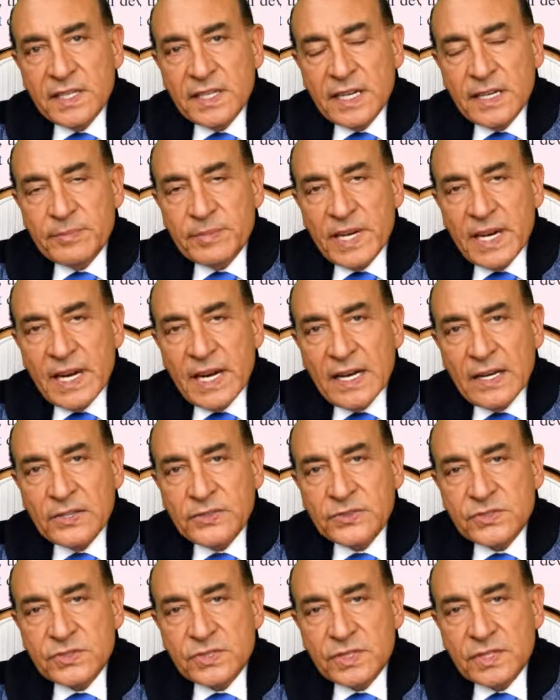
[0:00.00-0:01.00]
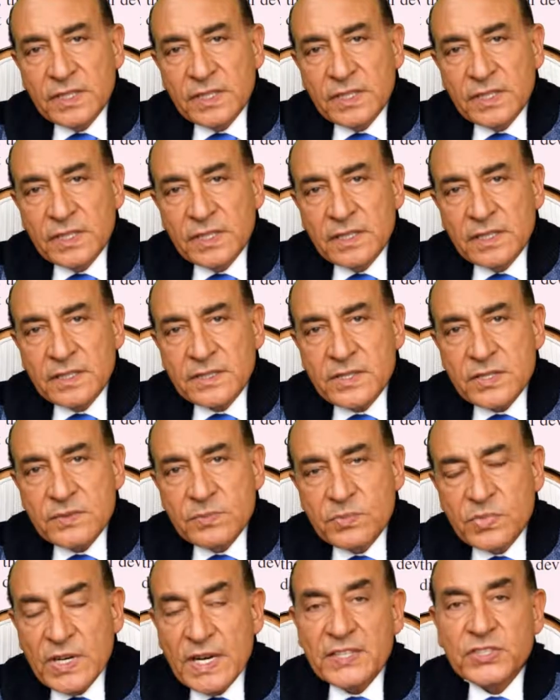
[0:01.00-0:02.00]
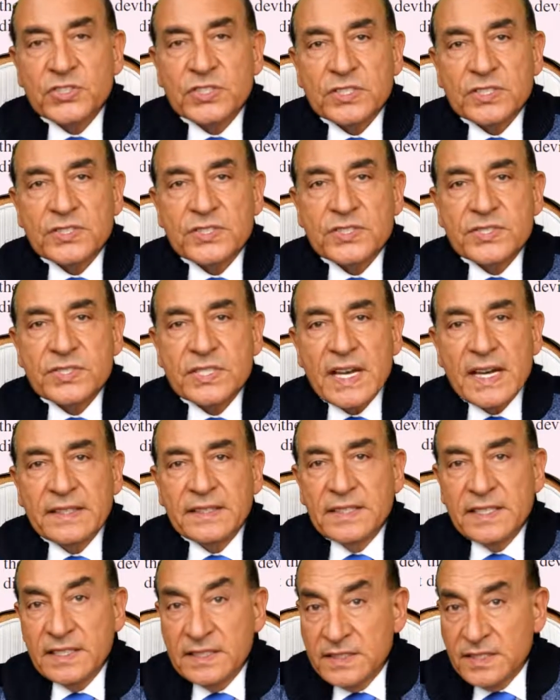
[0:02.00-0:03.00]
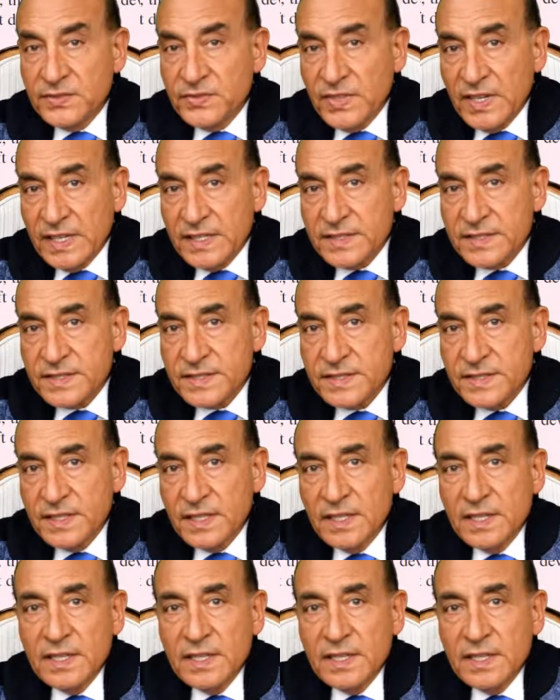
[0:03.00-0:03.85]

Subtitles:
about pressures at the interface.